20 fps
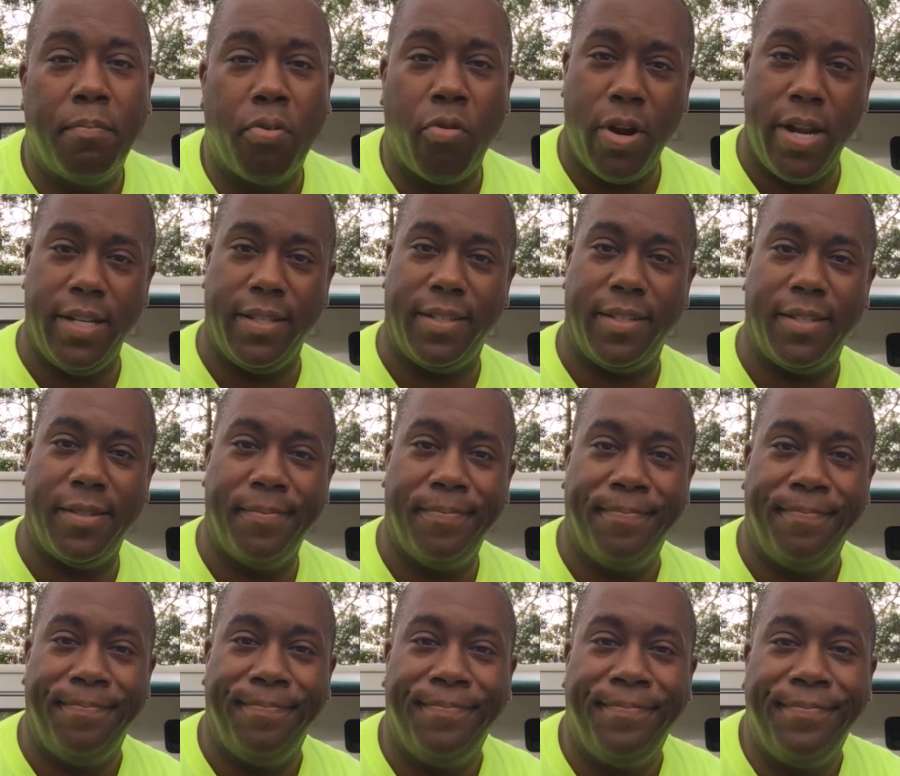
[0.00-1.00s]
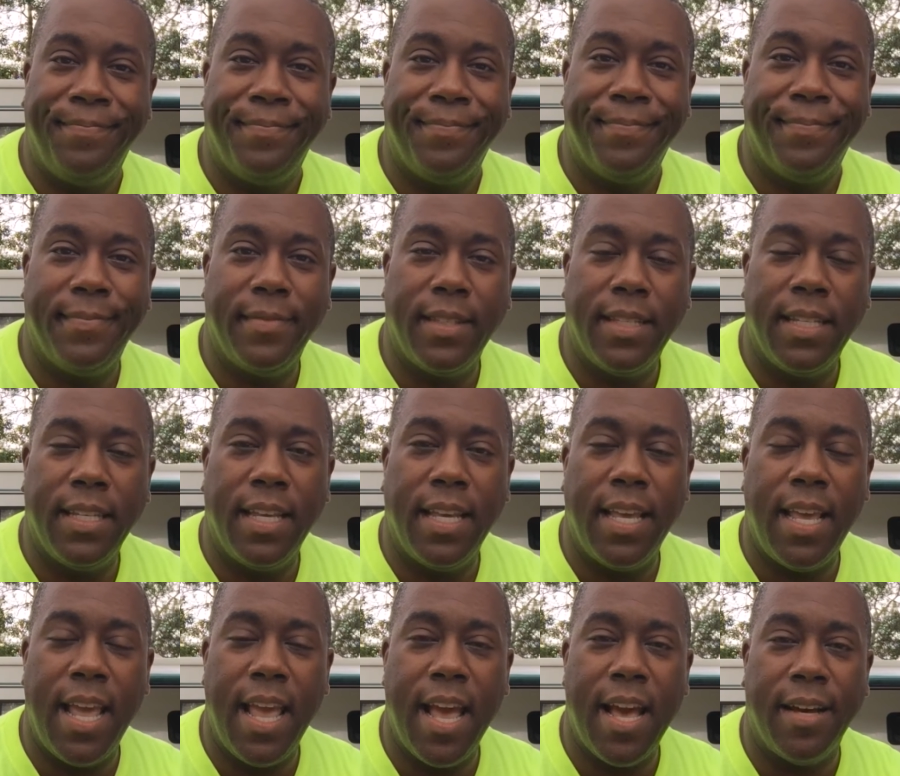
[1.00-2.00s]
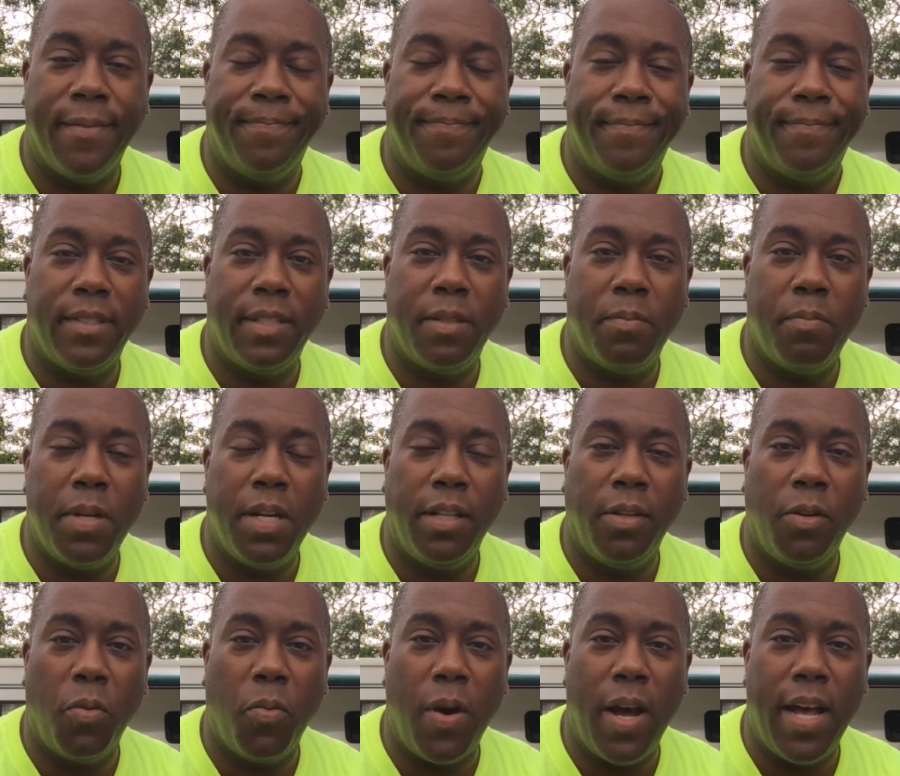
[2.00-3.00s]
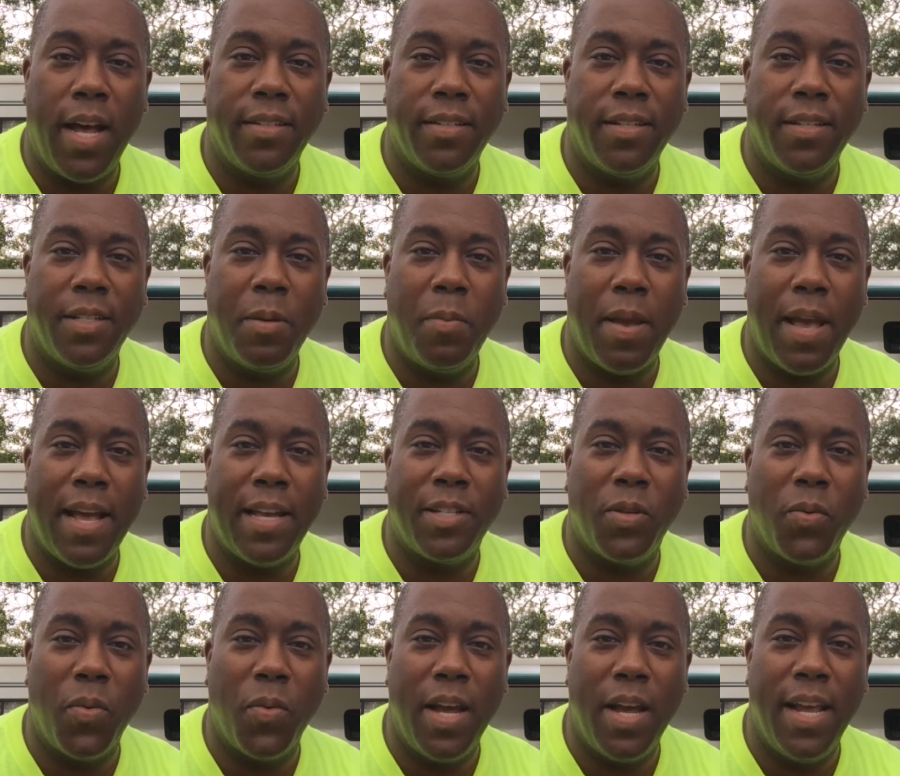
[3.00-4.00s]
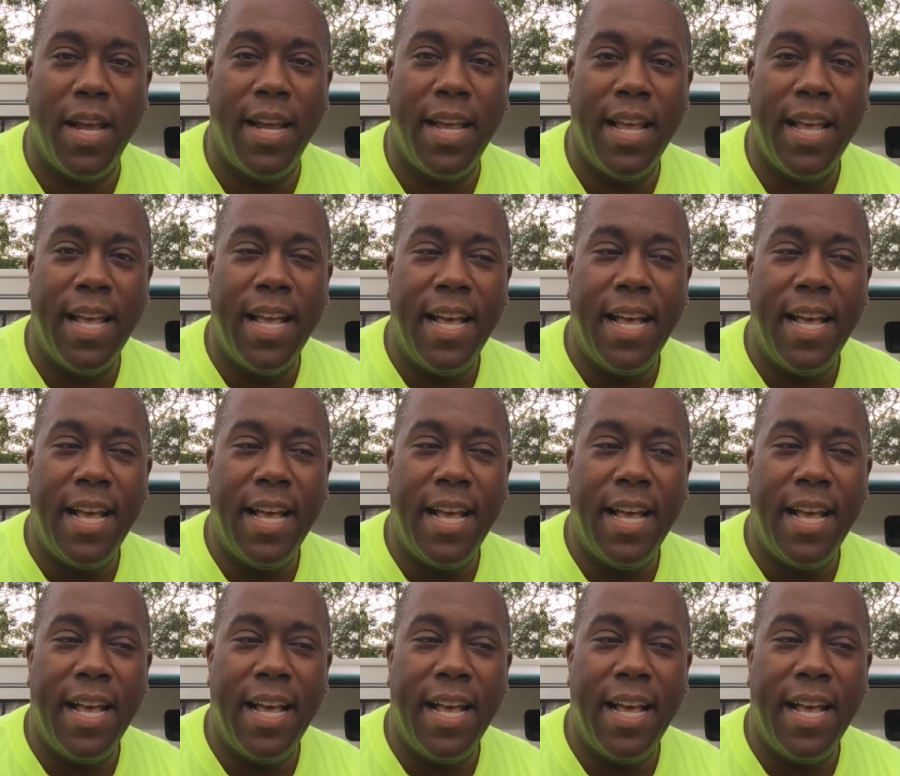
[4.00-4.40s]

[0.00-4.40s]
Prince. Yeah, it's been a little while since he passed away.